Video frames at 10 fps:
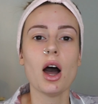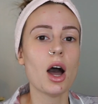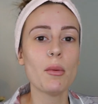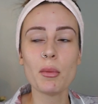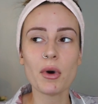
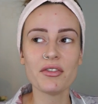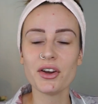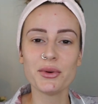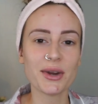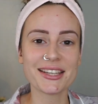I'm a mother
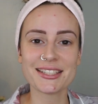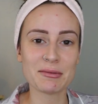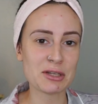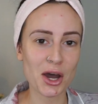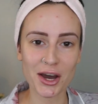who wakes
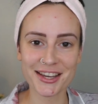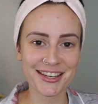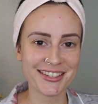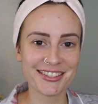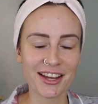up
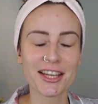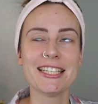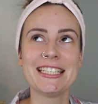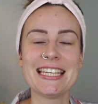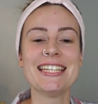tired, like
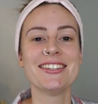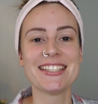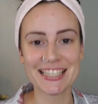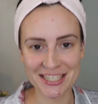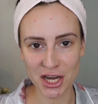
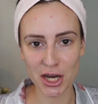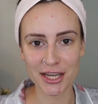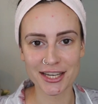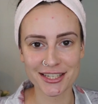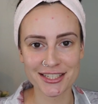continuously
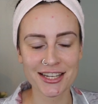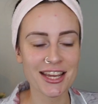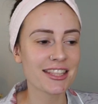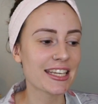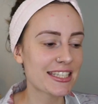tired.
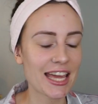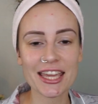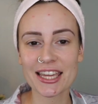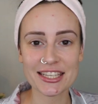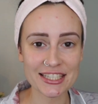They
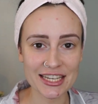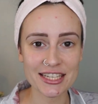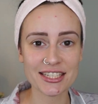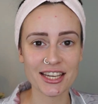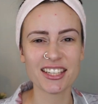say it gets
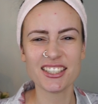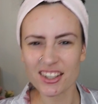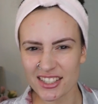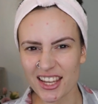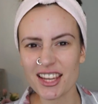easier.
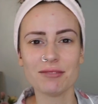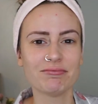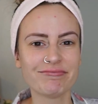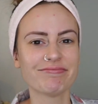Does it?